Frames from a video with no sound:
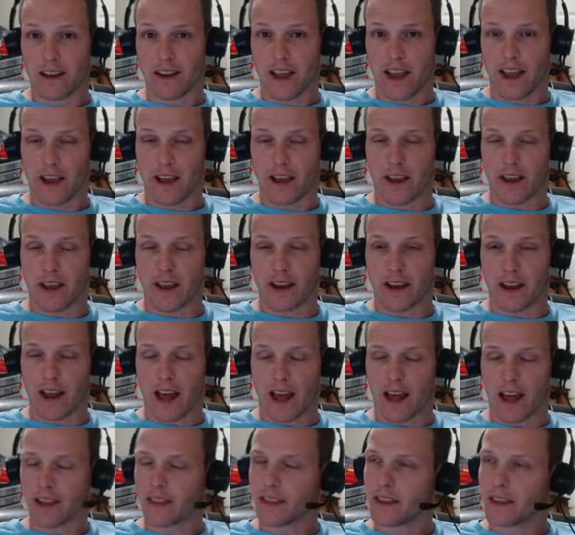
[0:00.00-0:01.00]
And
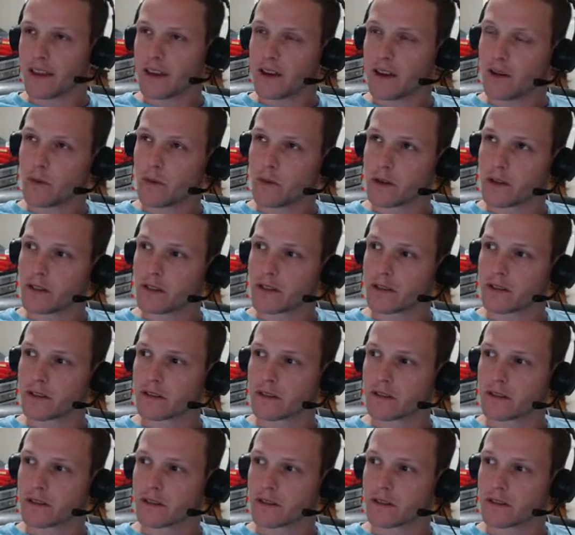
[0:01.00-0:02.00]
I think it
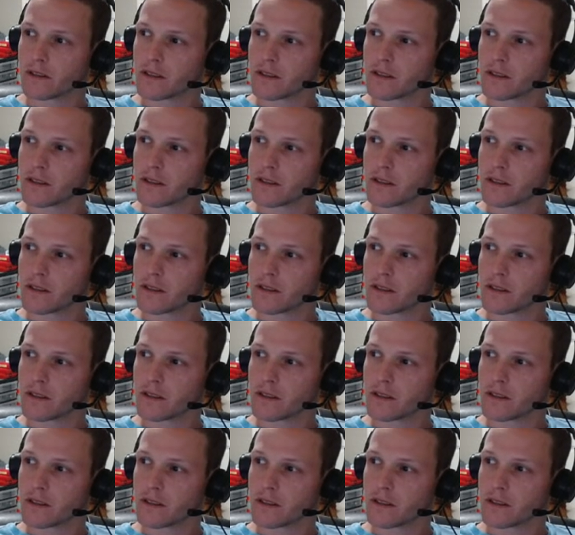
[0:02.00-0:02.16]
was,